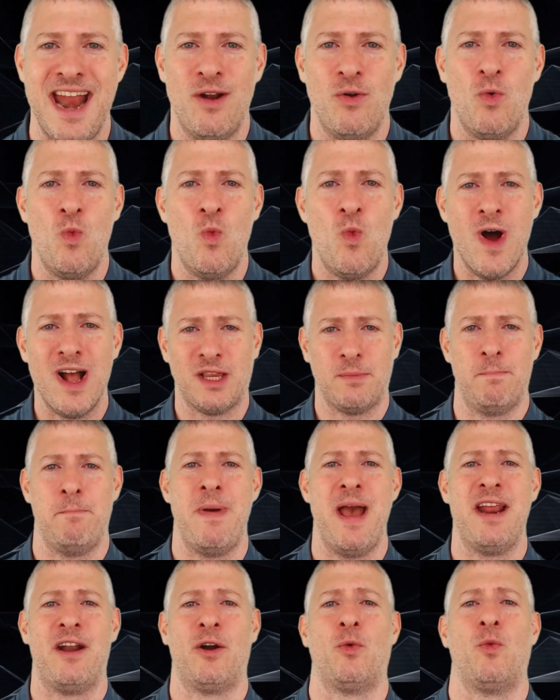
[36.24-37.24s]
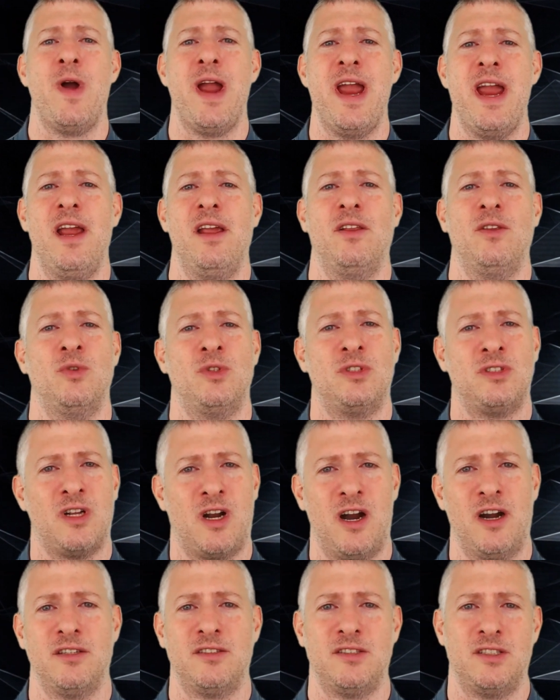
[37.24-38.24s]
And what better way to
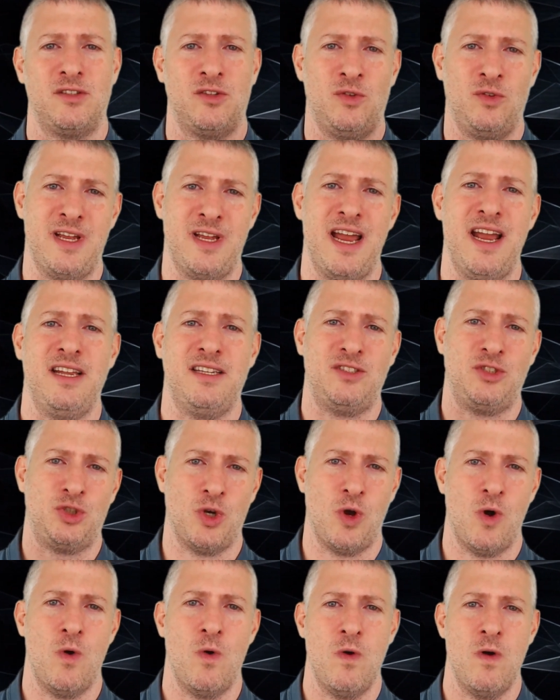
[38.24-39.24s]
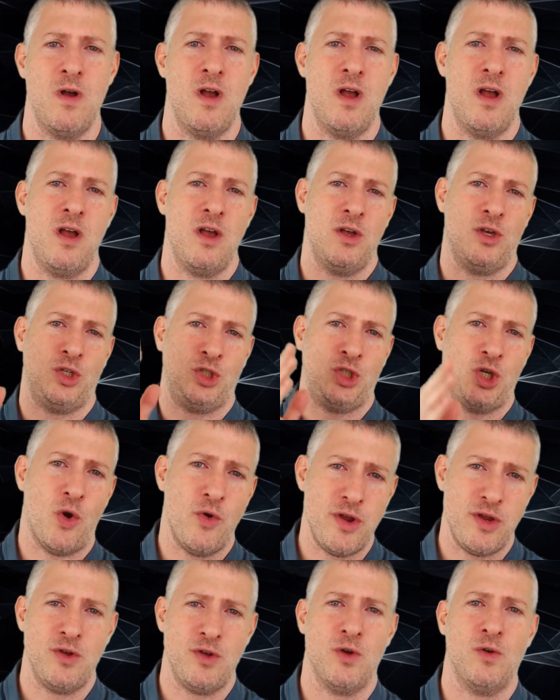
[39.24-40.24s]
start today's show
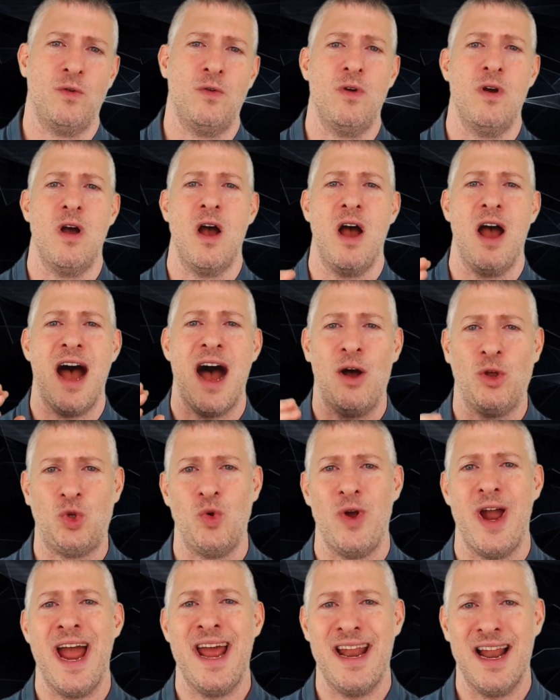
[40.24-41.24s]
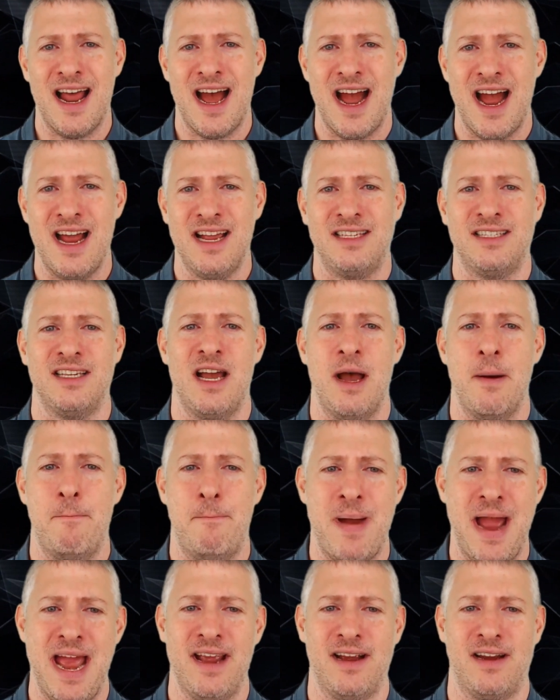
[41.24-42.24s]
showing you how to analyze a
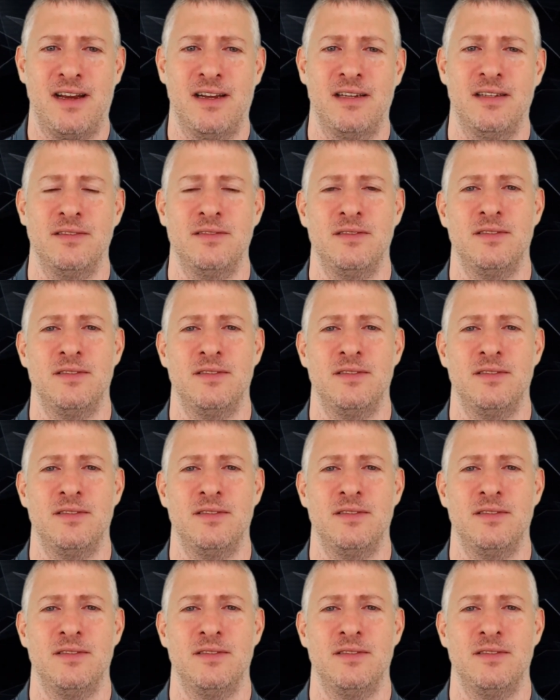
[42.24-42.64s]
bank.